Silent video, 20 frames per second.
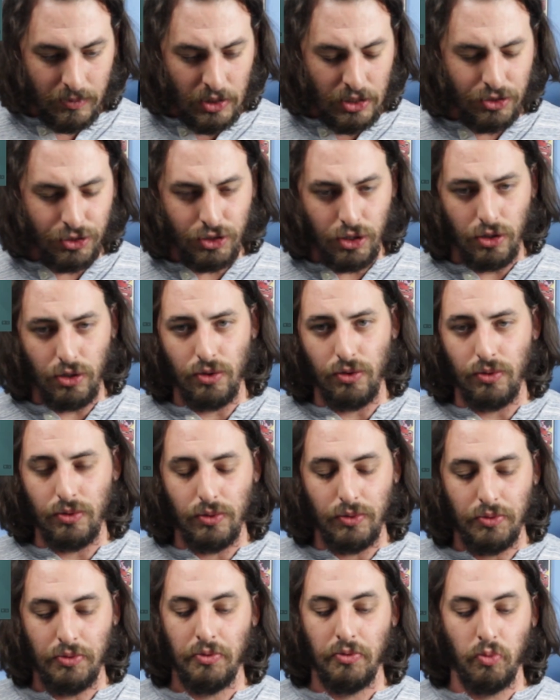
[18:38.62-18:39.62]

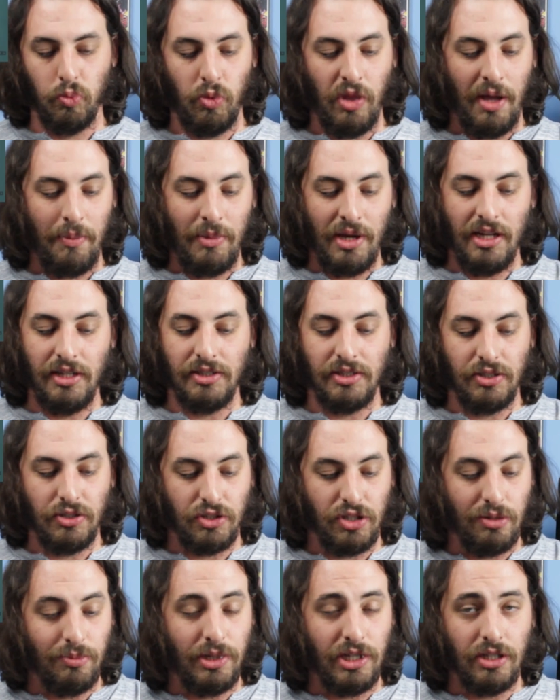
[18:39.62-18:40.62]
So that means there's
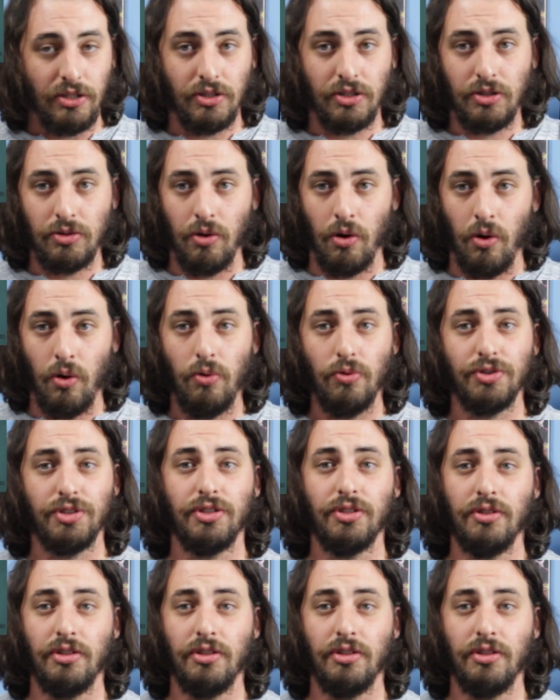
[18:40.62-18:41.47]
going to be a whole